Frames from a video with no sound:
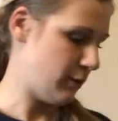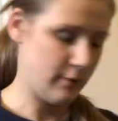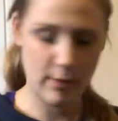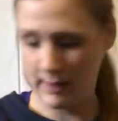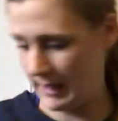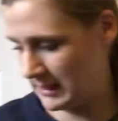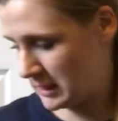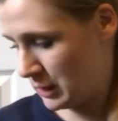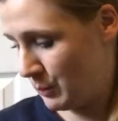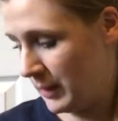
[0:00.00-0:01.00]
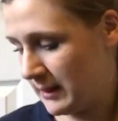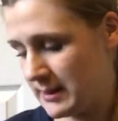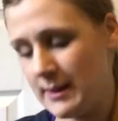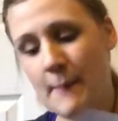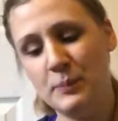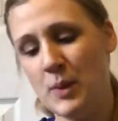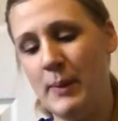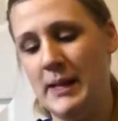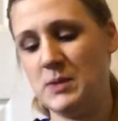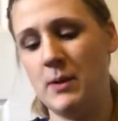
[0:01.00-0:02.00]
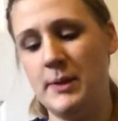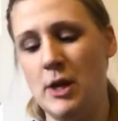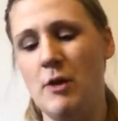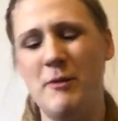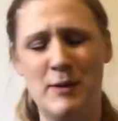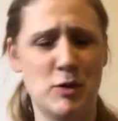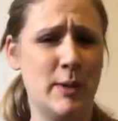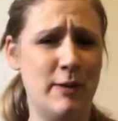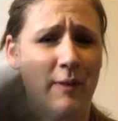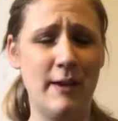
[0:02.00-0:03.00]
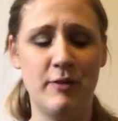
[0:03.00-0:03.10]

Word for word: through. Again, $2. Pants probably go around $25,